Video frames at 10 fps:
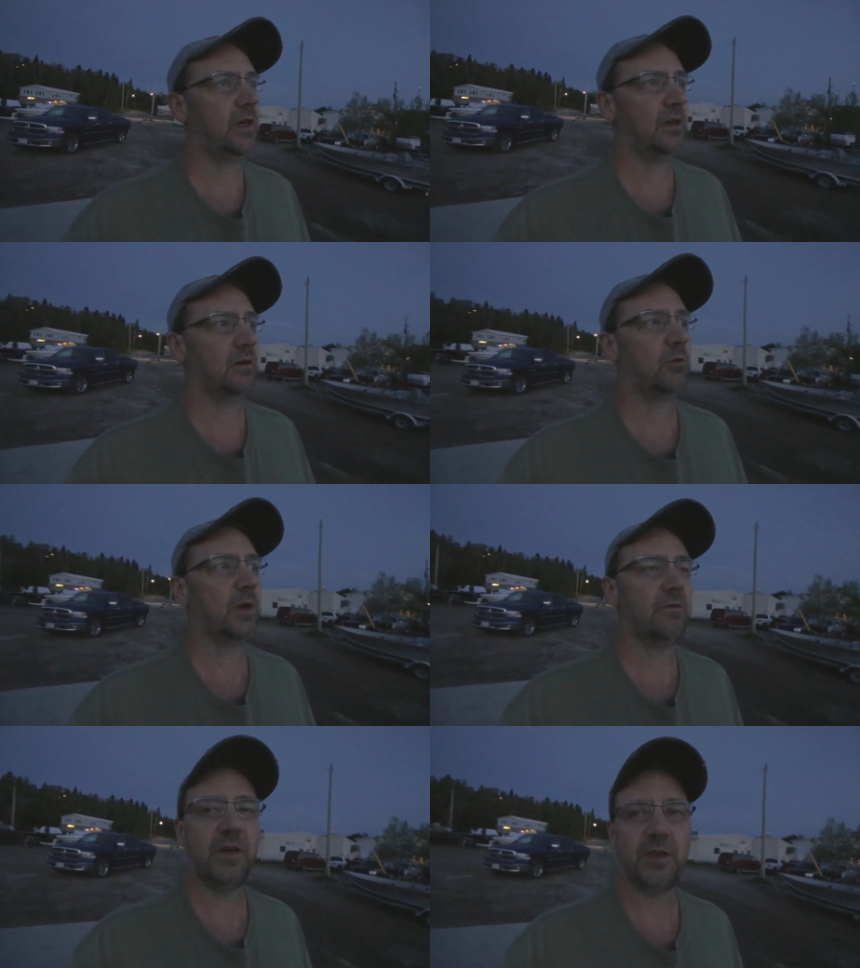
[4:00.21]
uh,
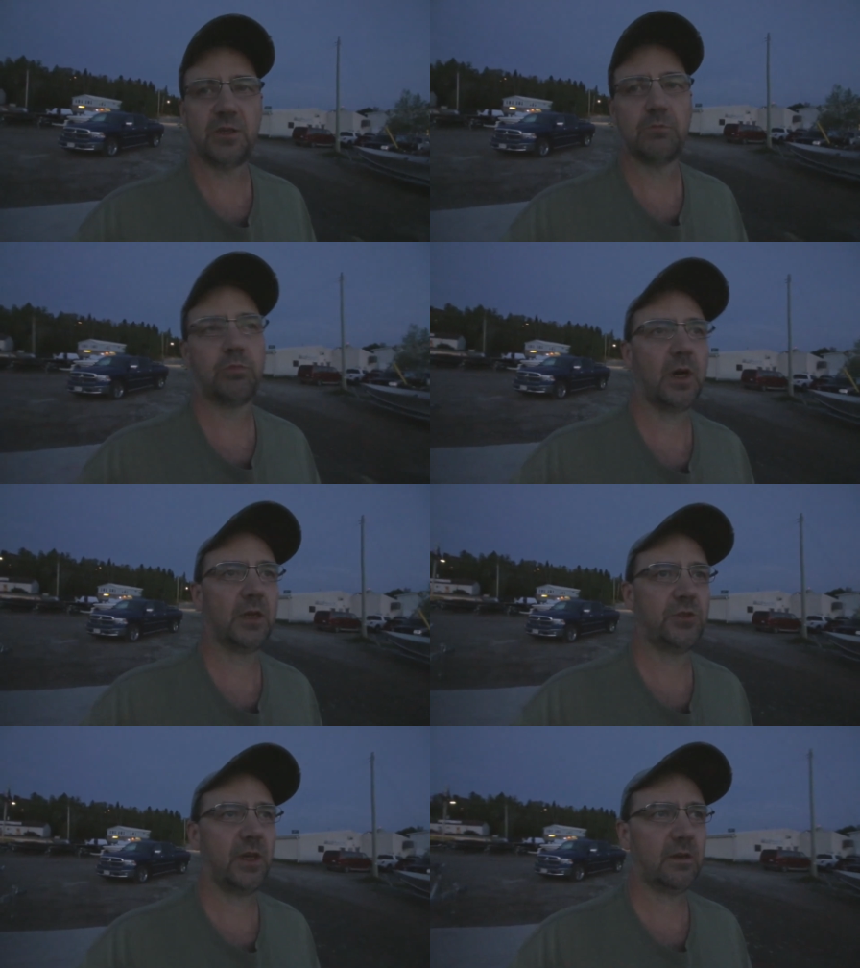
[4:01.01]
renovation
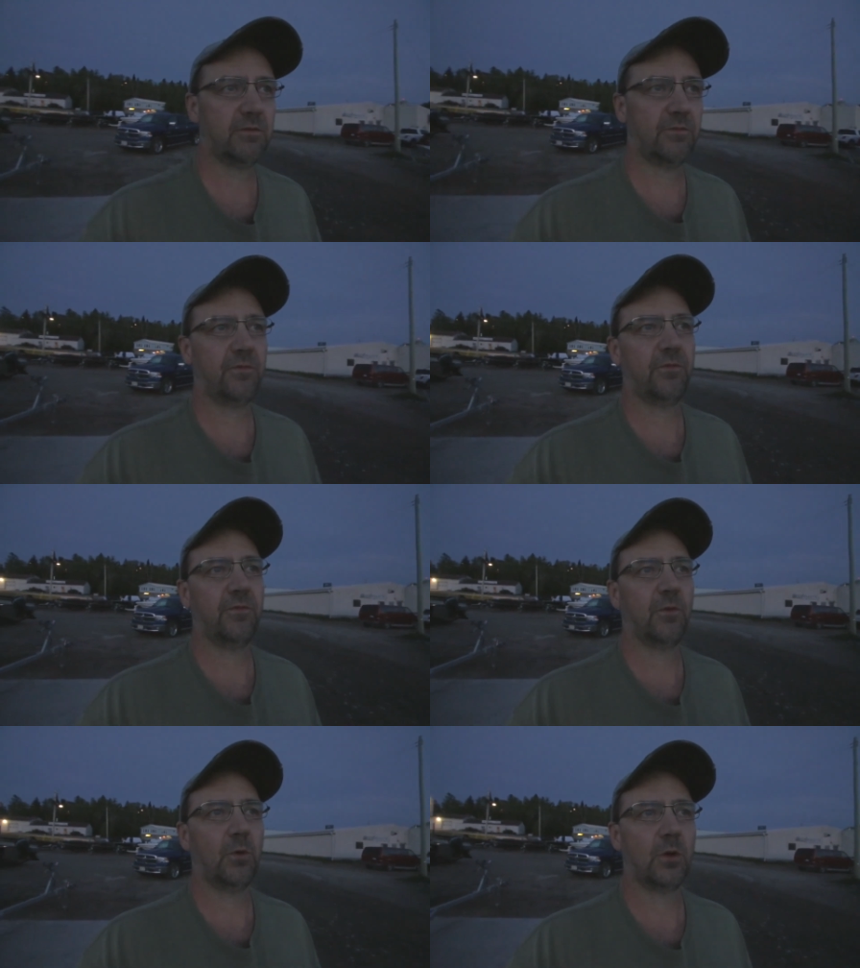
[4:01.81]
project
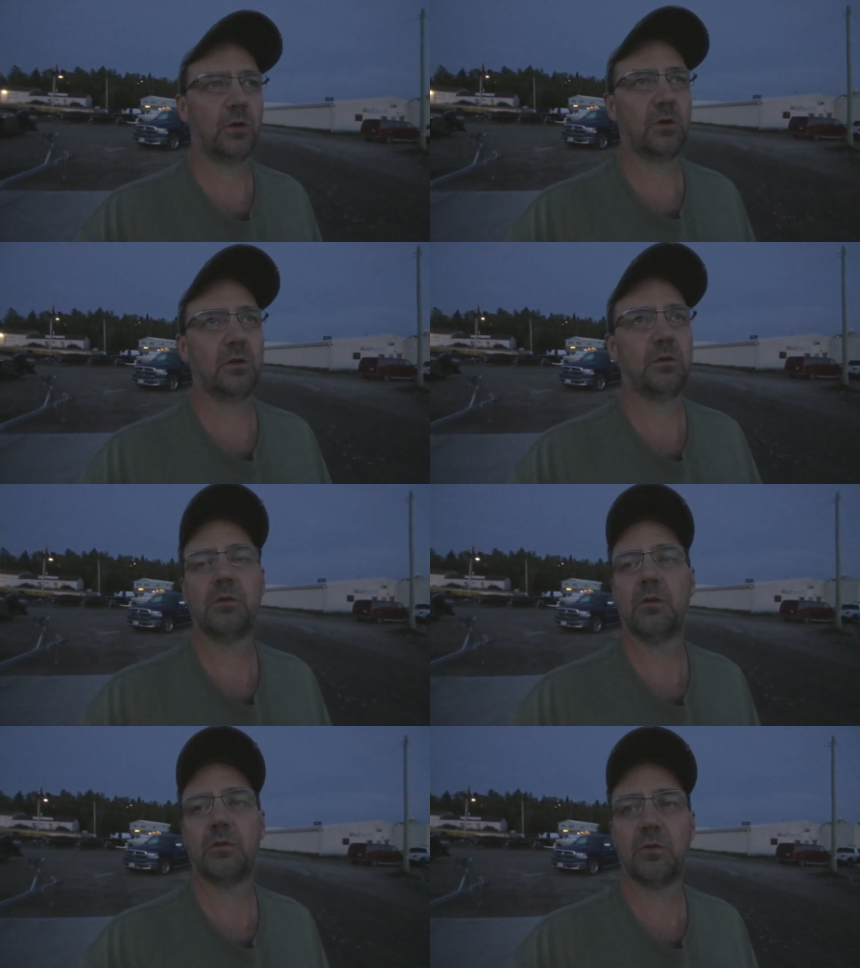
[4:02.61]
for
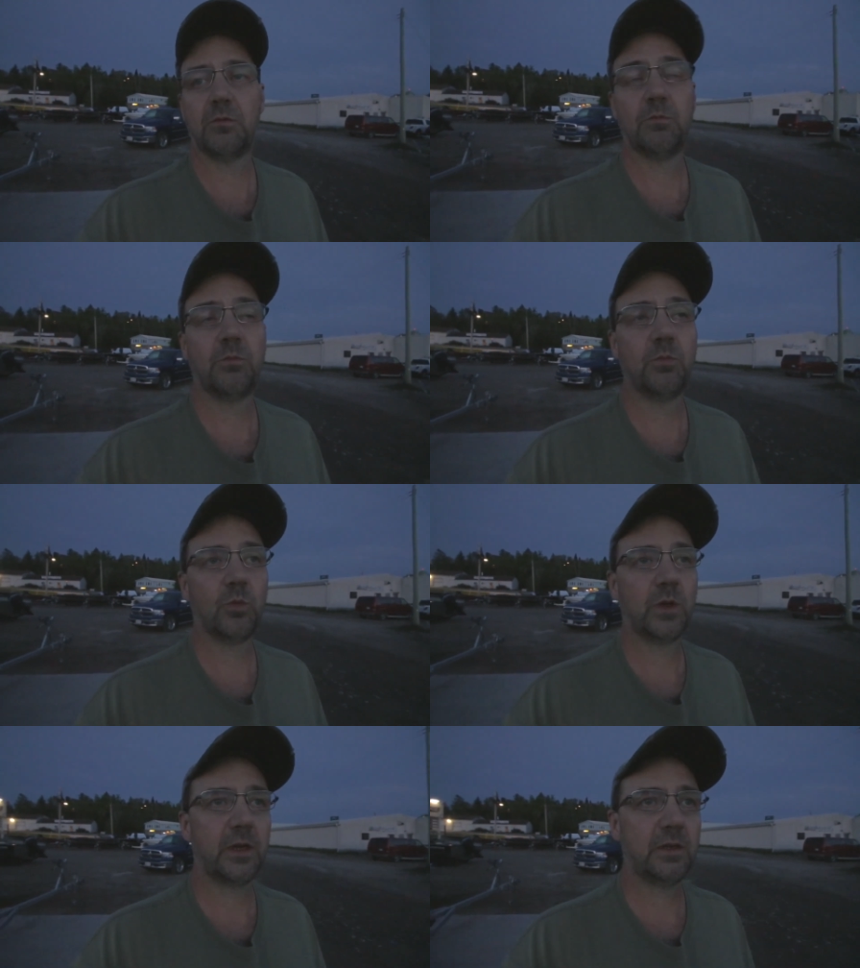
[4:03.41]

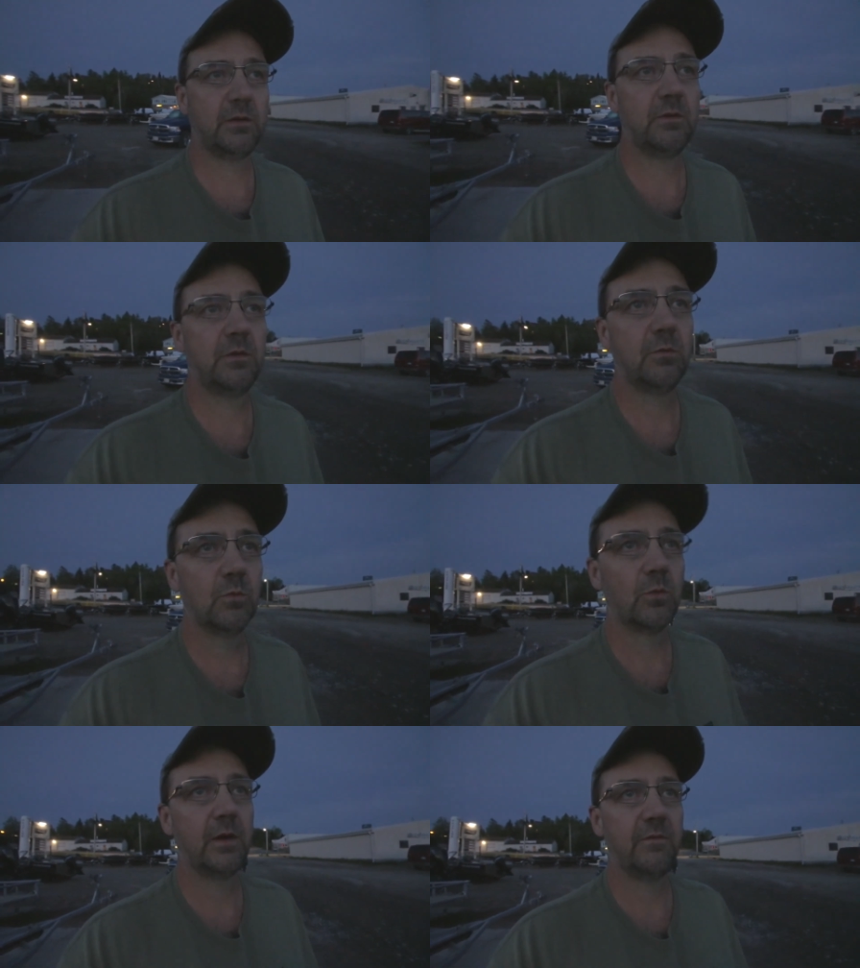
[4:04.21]
when I
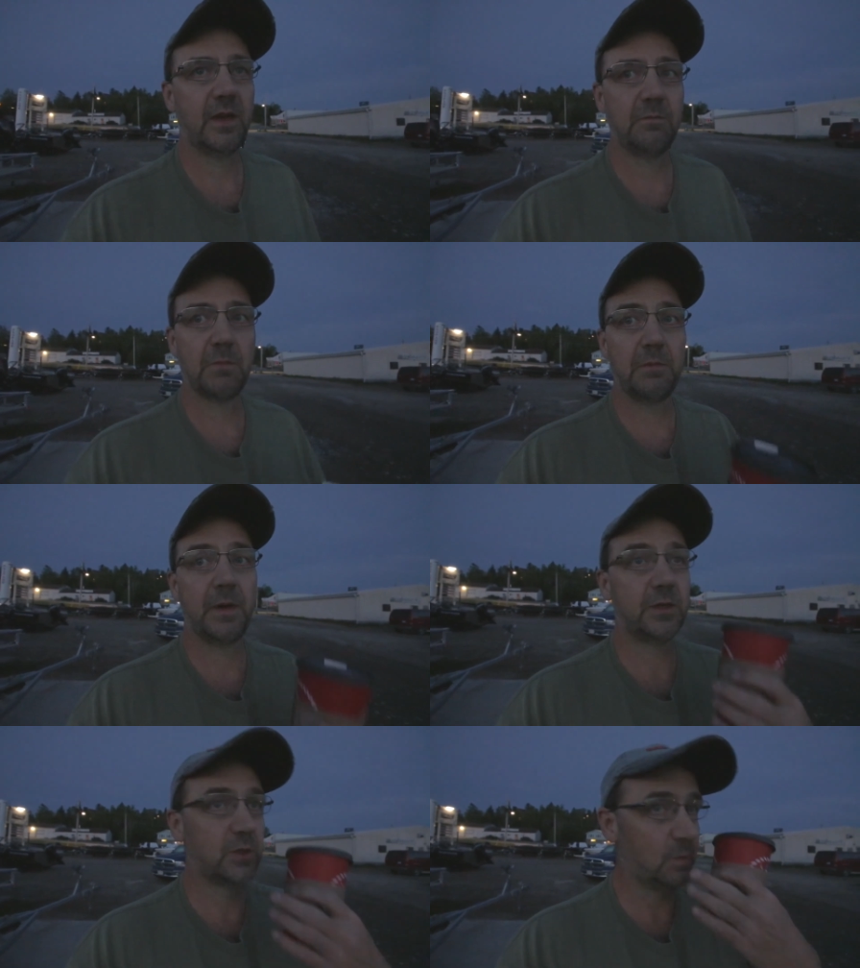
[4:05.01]
renovated my
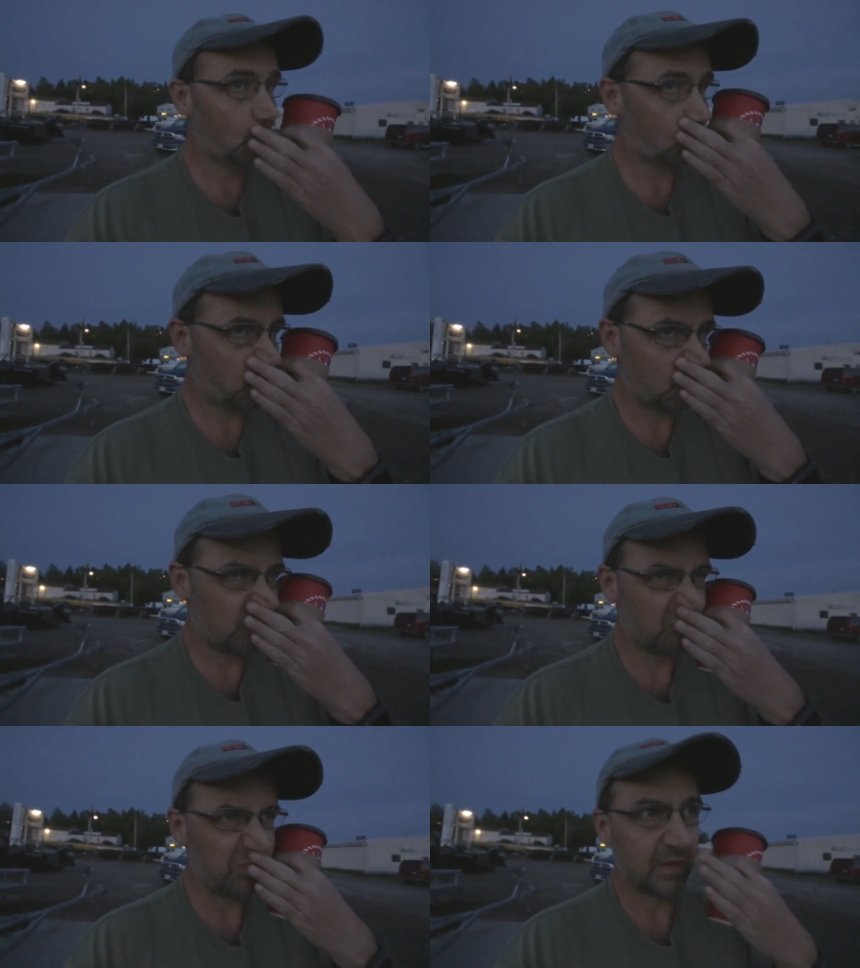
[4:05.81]
bedroom,
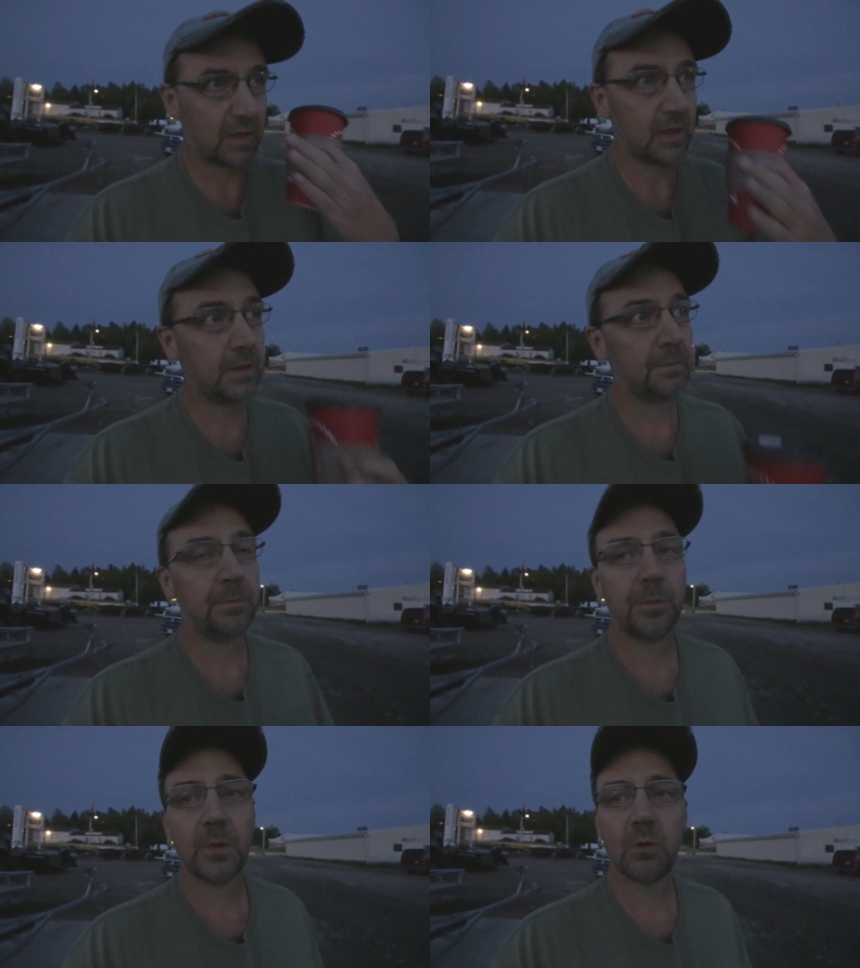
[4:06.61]

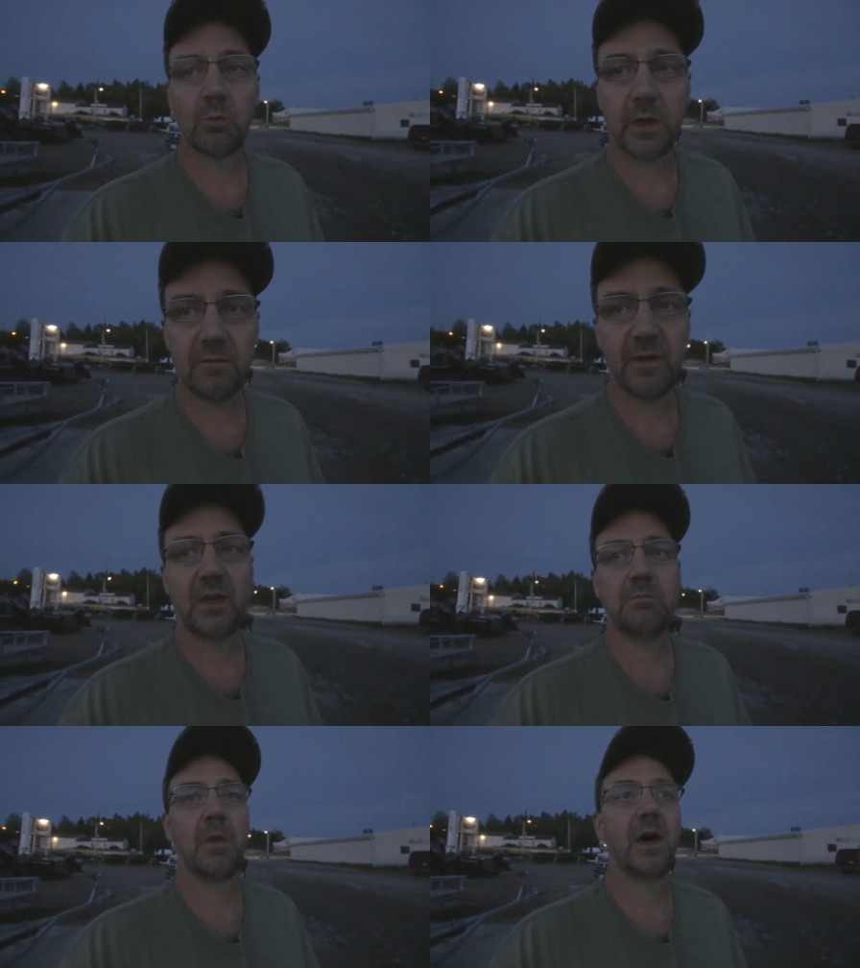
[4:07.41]

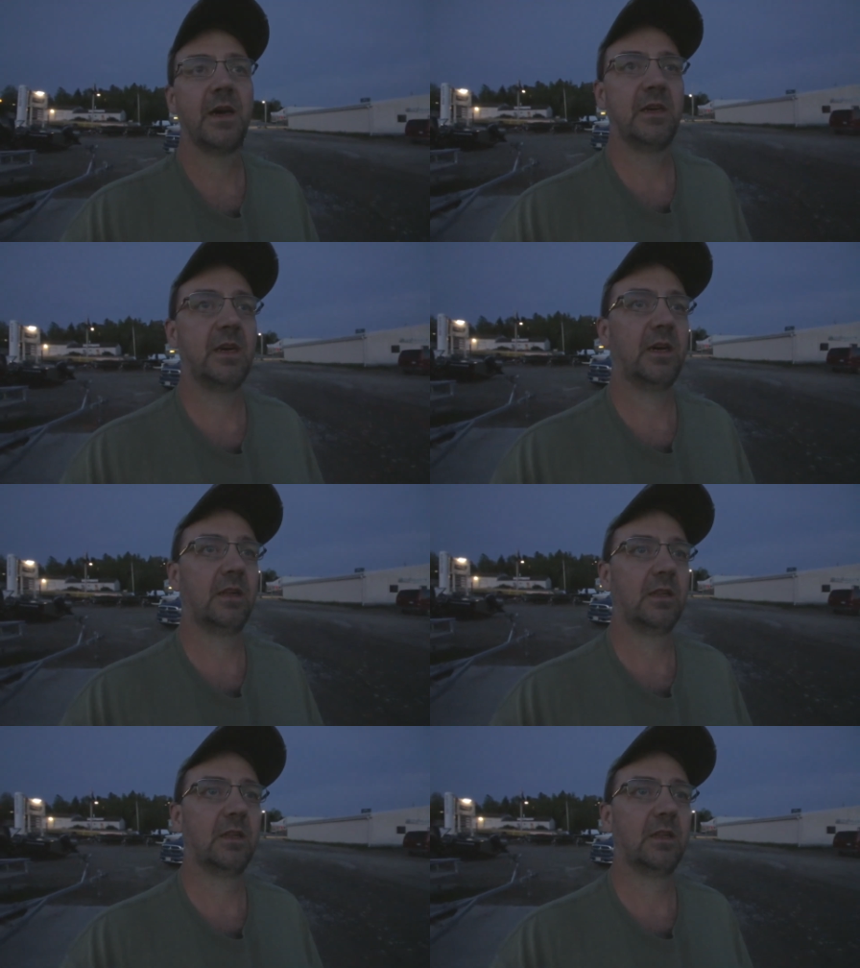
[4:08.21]
renovated my uh,